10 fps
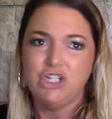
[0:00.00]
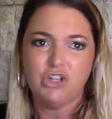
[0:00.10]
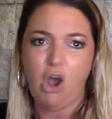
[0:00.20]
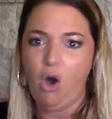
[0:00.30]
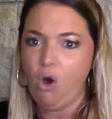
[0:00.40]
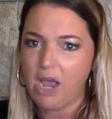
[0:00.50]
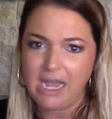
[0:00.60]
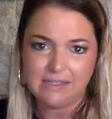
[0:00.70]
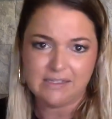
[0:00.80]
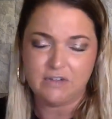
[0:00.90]
all
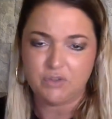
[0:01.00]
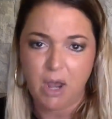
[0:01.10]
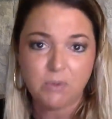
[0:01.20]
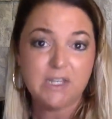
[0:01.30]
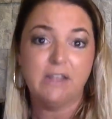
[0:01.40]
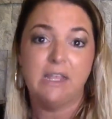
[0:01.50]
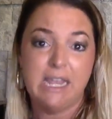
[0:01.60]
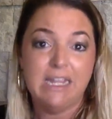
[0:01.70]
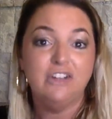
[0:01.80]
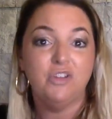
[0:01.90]
kinds of stuff. So I was like
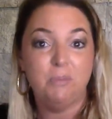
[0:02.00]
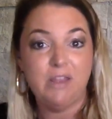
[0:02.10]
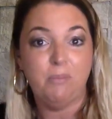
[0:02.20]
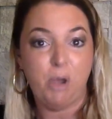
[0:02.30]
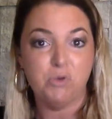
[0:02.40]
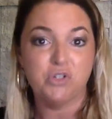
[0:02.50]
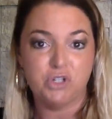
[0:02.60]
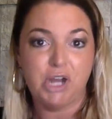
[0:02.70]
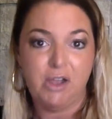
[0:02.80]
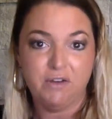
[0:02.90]
getting to be the poster
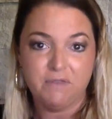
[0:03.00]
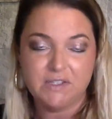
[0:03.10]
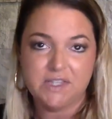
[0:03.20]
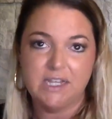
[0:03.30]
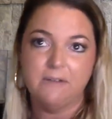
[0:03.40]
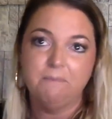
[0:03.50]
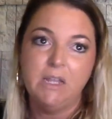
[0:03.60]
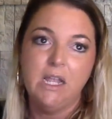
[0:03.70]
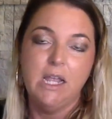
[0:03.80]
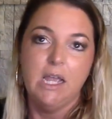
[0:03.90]
child of this thing.
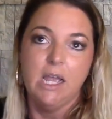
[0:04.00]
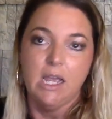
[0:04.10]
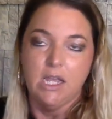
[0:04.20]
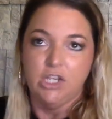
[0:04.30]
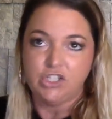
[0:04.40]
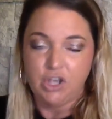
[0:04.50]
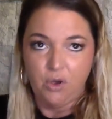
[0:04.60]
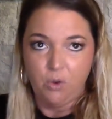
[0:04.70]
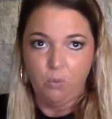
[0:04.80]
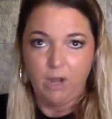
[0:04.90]

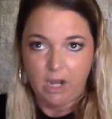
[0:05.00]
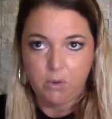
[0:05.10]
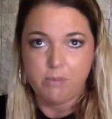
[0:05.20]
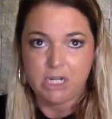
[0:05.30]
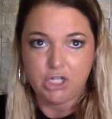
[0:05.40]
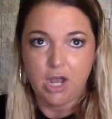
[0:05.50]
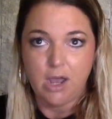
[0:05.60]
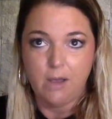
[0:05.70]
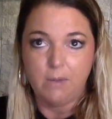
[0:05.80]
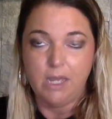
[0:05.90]
So when I quit my
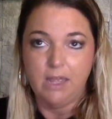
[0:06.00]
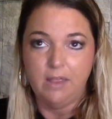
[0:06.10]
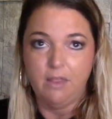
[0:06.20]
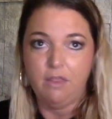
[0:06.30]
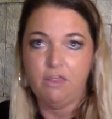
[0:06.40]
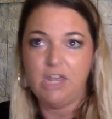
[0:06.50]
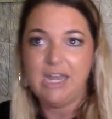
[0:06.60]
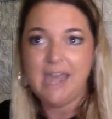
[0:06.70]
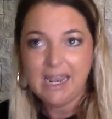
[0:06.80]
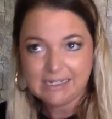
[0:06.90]
job, the
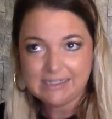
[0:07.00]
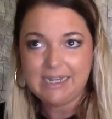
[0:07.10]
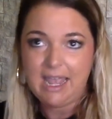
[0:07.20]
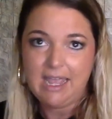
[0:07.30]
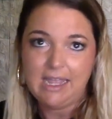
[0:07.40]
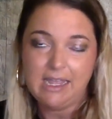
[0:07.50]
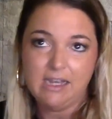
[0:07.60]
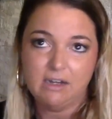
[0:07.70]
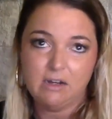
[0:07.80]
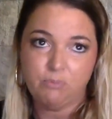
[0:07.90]
next
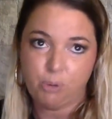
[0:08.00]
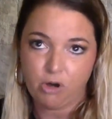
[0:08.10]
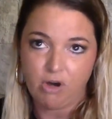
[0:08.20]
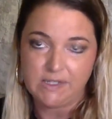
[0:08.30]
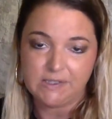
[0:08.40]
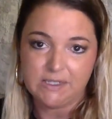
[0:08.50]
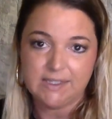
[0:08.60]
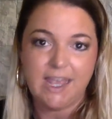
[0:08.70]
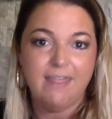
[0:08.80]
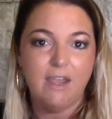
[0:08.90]
day it progresses,
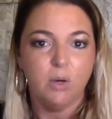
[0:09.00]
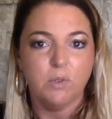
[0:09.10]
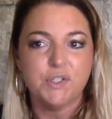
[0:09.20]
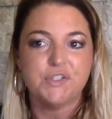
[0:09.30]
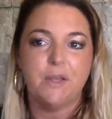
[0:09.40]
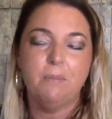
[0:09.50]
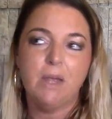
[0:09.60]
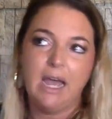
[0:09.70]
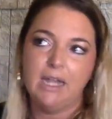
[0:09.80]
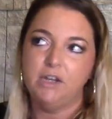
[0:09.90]
and there was some
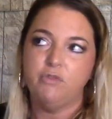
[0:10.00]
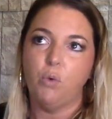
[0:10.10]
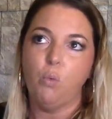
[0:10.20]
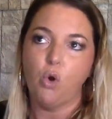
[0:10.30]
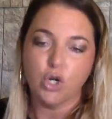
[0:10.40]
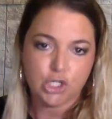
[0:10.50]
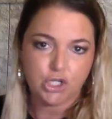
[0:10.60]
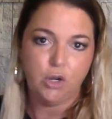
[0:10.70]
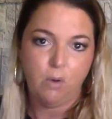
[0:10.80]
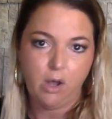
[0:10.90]
kind of award
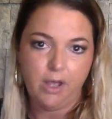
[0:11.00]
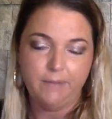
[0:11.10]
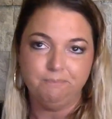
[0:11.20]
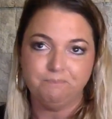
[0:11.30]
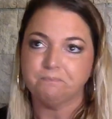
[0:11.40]
show on.